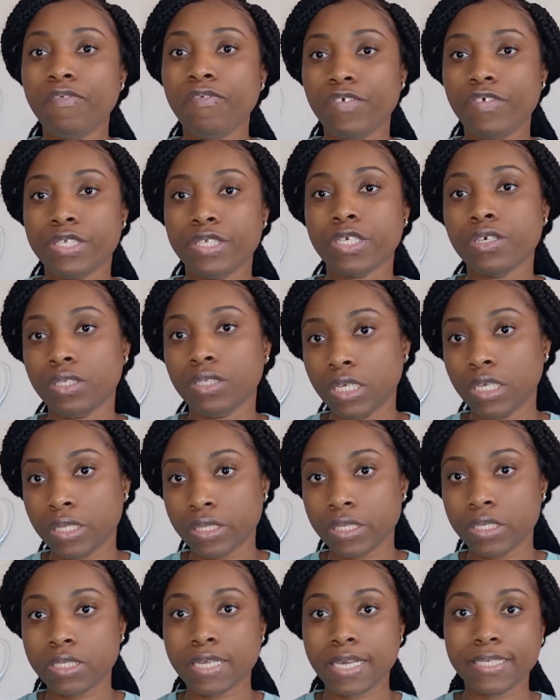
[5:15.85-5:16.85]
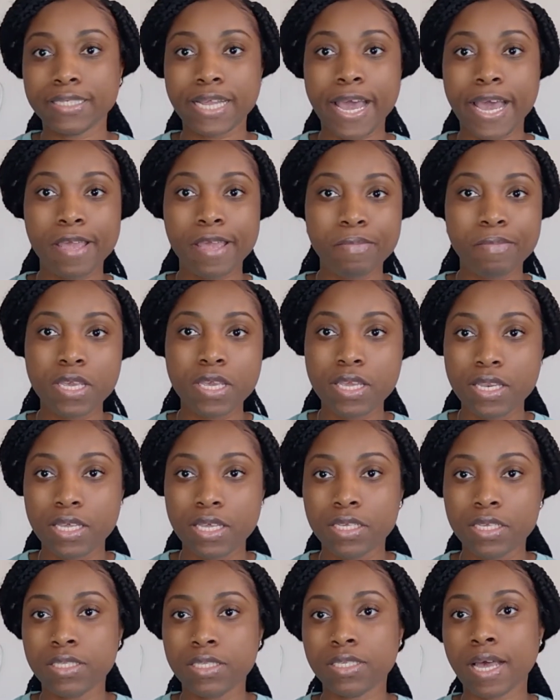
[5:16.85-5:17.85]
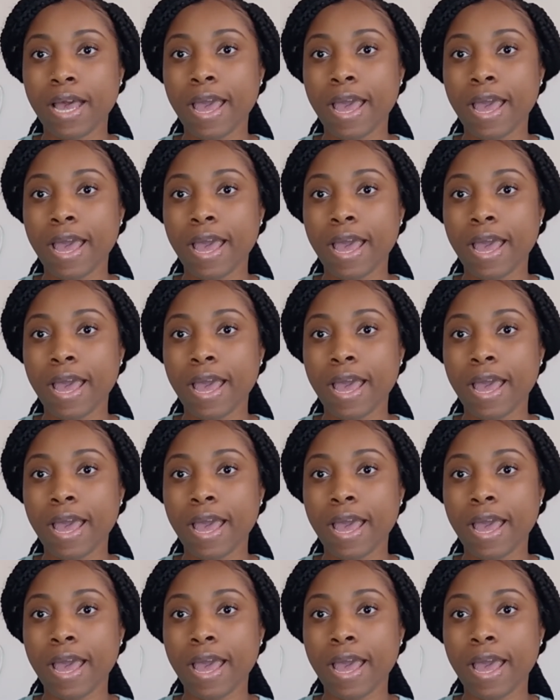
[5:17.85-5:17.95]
physical illness like diabetes,